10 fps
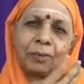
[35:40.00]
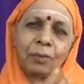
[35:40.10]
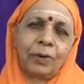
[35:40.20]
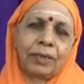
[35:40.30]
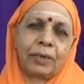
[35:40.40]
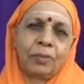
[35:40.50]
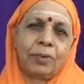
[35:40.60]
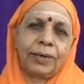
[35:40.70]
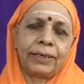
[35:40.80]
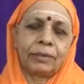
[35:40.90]
Mortal
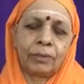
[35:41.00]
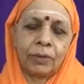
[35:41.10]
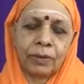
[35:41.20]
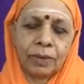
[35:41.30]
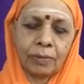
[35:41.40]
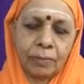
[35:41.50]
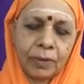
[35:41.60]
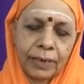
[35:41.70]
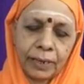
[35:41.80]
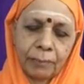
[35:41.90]
body is mortal
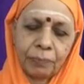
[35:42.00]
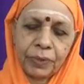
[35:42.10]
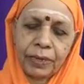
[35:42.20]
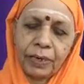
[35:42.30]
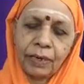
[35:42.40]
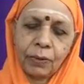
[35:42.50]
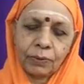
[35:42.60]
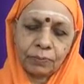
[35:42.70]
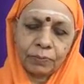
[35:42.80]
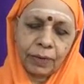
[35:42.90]
body.
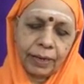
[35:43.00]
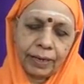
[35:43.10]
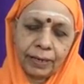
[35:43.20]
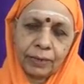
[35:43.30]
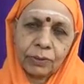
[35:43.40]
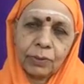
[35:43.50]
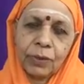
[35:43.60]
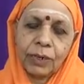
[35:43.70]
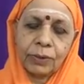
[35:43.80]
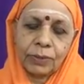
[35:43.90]
Anyhow, it is
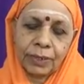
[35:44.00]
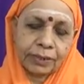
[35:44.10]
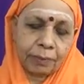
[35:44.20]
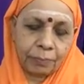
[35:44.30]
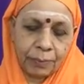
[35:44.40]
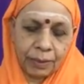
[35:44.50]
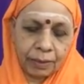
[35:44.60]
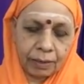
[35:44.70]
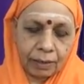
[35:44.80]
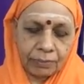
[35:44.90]
going to
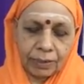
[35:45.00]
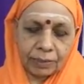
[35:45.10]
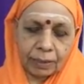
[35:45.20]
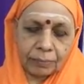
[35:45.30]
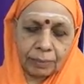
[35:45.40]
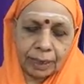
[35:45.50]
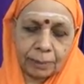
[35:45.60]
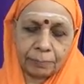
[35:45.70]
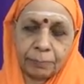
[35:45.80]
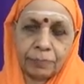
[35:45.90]
disappear after some
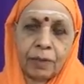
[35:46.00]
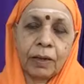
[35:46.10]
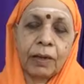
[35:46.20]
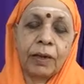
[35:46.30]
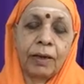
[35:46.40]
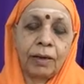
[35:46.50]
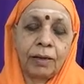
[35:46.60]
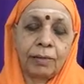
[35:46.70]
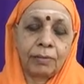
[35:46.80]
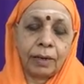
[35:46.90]
time.
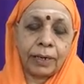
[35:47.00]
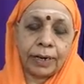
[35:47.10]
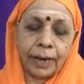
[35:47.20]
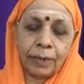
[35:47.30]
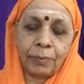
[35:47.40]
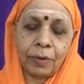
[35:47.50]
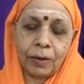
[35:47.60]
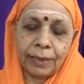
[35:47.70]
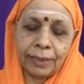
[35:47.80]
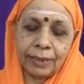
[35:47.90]
But I am
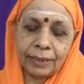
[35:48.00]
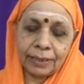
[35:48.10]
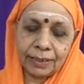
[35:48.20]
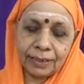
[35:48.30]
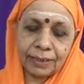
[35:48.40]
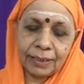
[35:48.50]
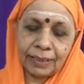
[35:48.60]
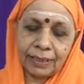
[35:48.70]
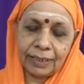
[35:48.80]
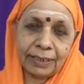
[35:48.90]
not interested
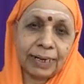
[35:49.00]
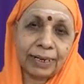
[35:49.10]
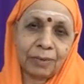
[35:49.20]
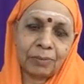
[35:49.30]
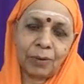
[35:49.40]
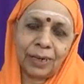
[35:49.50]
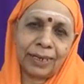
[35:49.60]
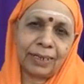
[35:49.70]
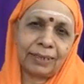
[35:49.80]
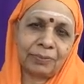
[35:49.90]
in that
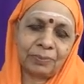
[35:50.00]
body.